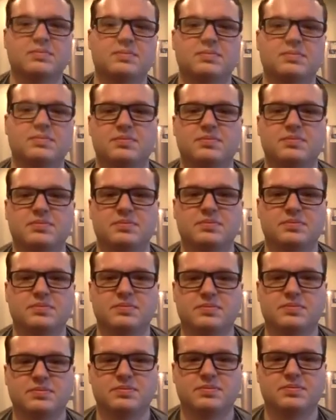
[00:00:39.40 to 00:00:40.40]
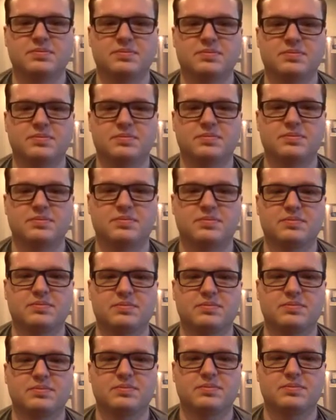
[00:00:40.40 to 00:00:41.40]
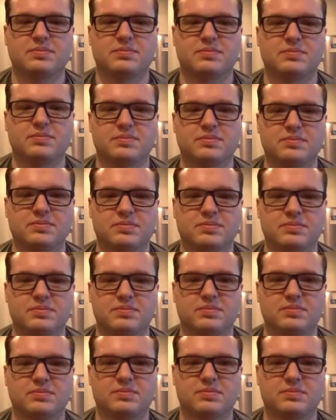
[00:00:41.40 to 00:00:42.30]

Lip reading: (not speaking)